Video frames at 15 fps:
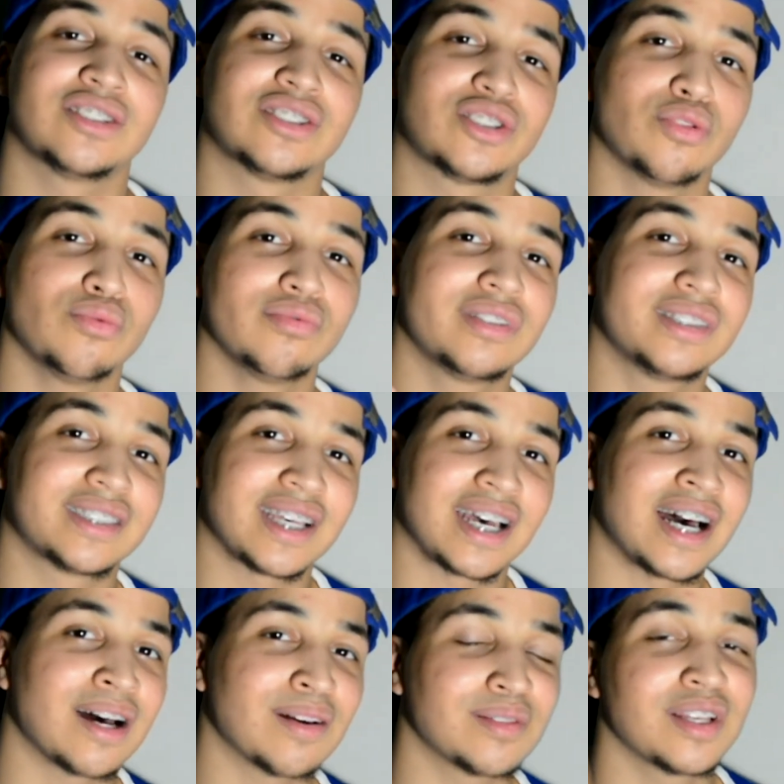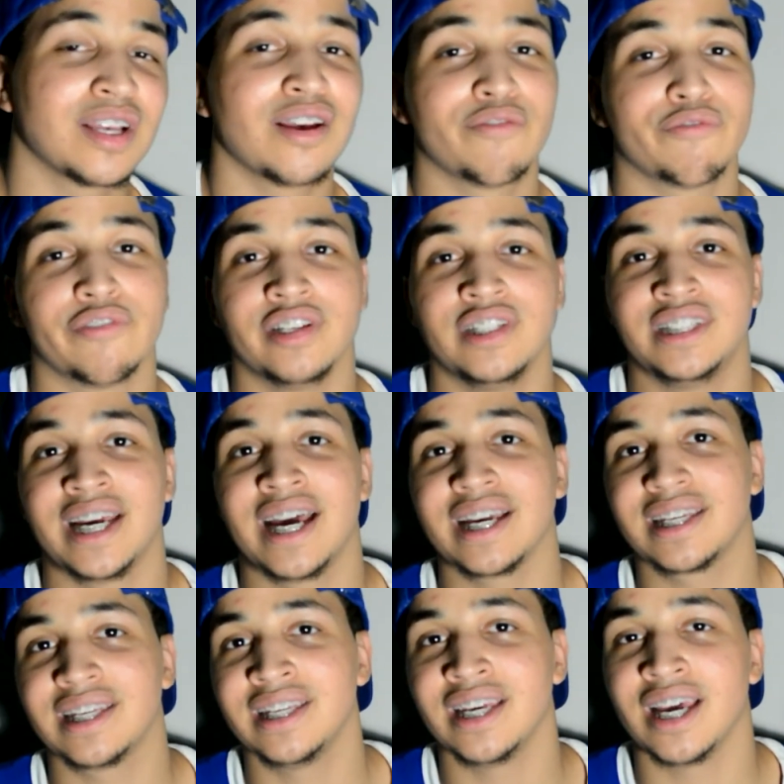2 times for
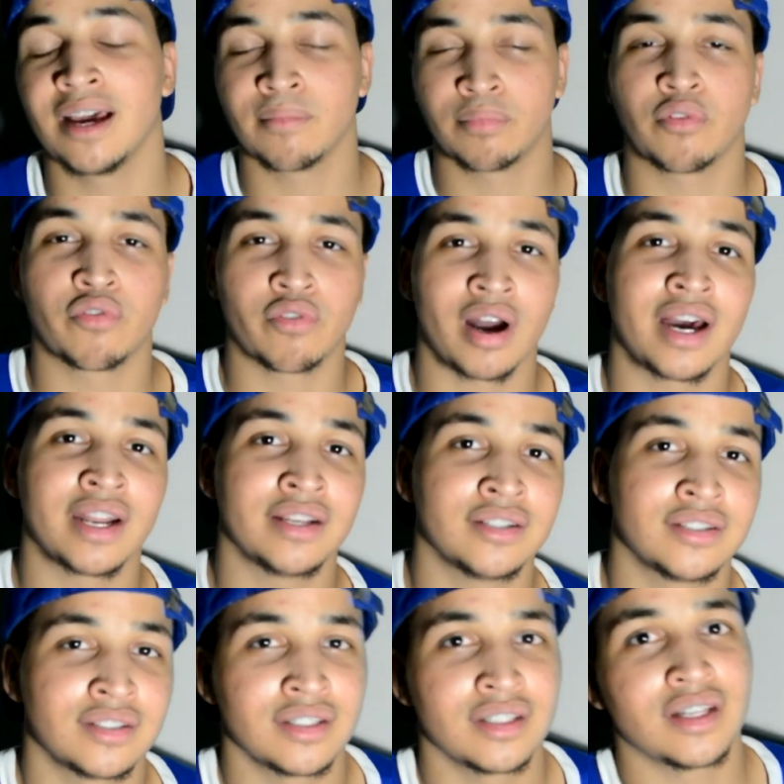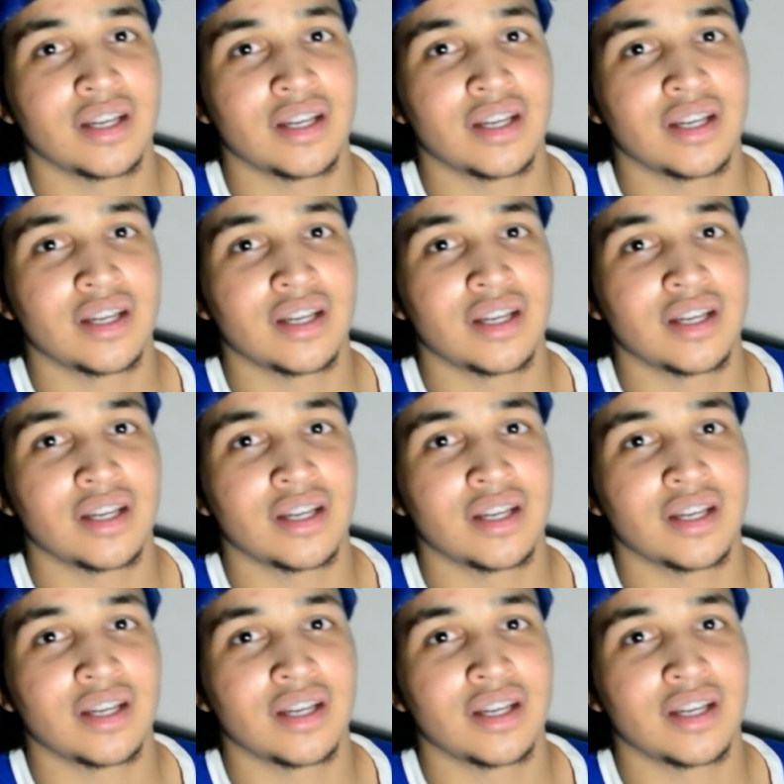Jackie and Brawadis.